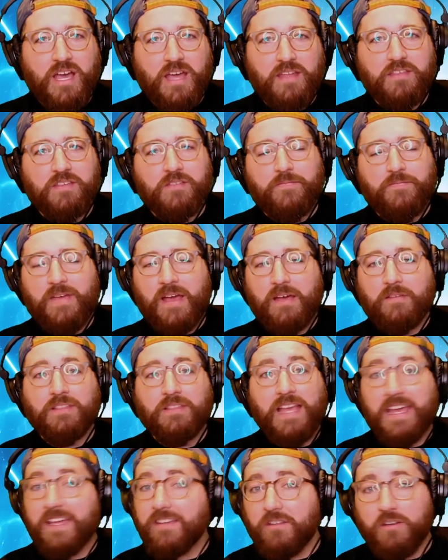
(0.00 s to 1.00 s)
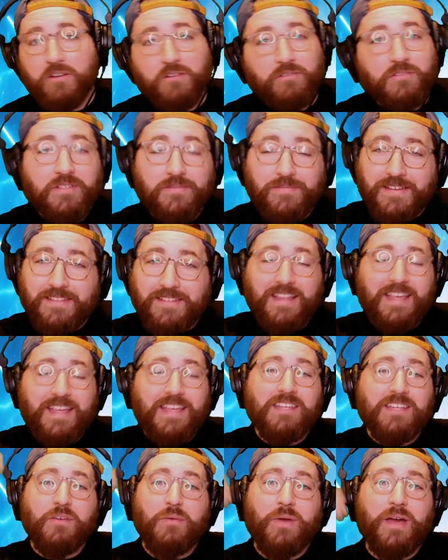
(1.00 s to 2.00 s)
You found Lando. You found
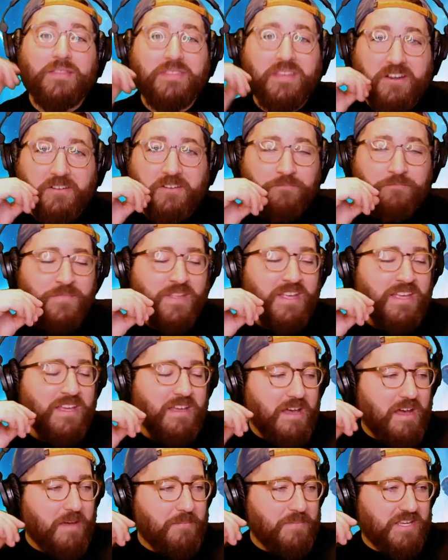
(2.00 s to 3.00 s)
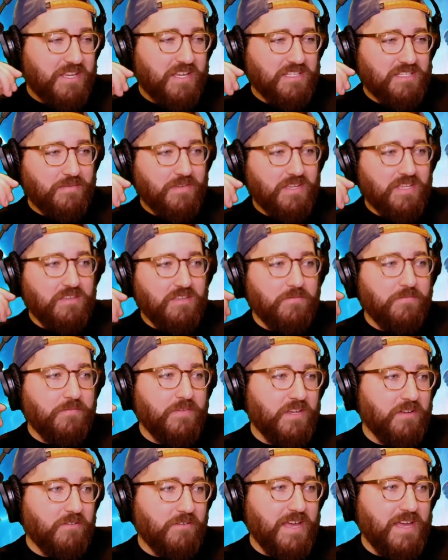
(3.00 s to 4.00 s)
Lando out there because of it. You
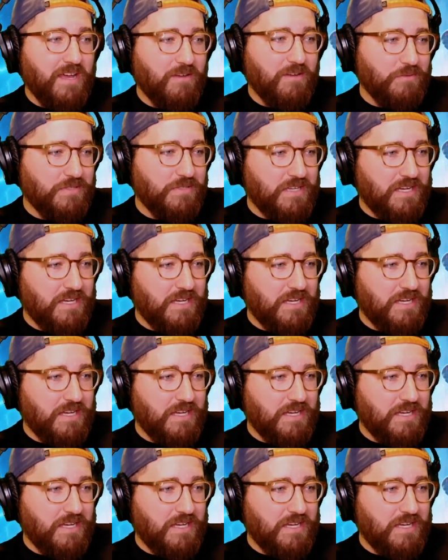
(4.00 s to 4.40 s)
figured out.